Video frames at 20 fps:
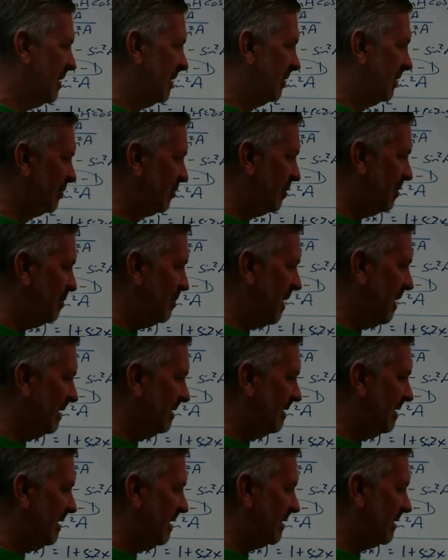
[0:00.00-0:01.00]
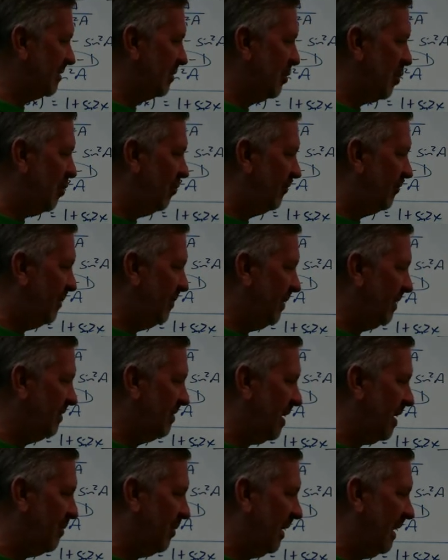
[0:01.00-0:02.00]
so it makes sense. Go from the
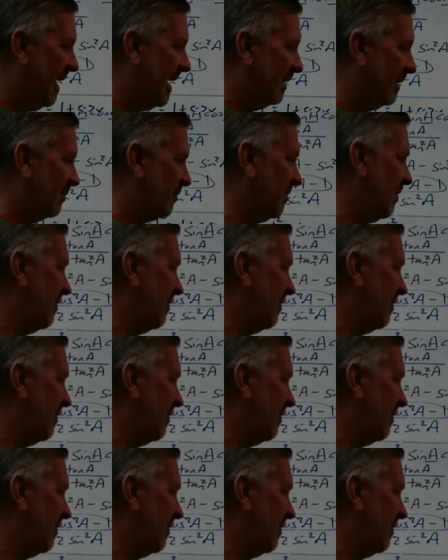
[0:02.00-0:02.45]
double angle to